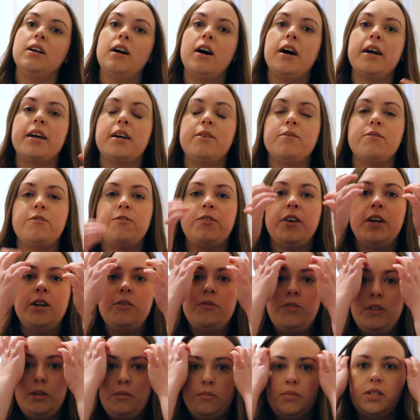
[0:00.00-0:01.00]
I can
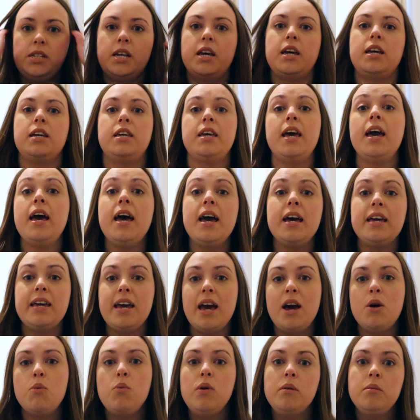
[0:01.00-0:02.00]
feel them saying, yeah,
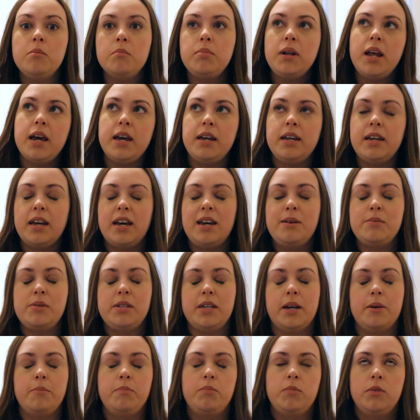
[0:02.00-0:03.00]
yeah, women play games,
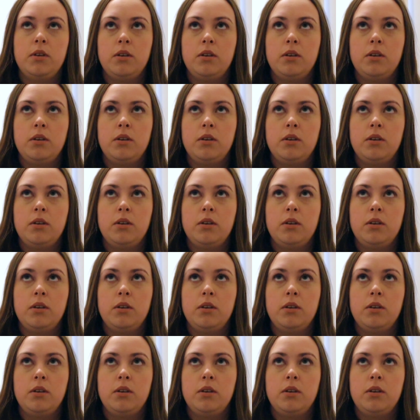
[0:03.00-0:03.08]
yeah.